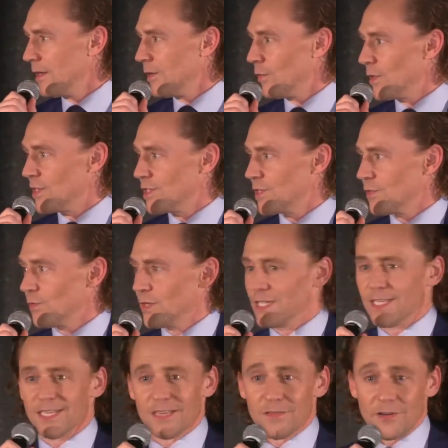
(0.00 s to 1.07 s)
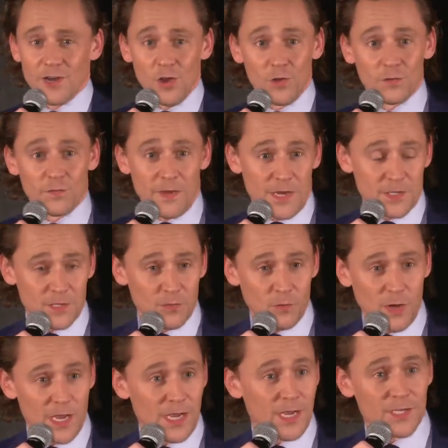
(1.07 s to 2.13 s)
which we did in a very old-fashioned
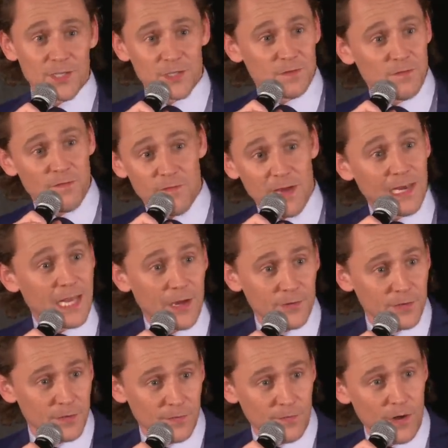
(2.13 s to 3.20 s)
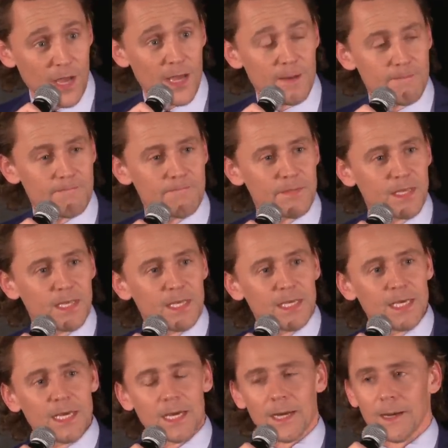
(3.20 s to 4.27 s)
way. I just fell out of the frame
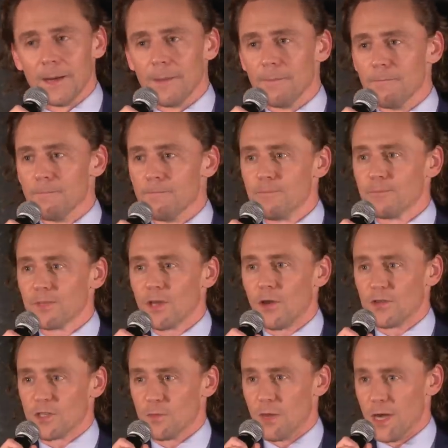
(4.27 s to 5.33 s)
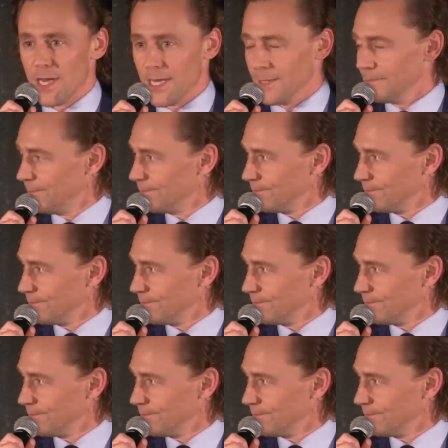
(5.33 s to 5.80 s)
onto my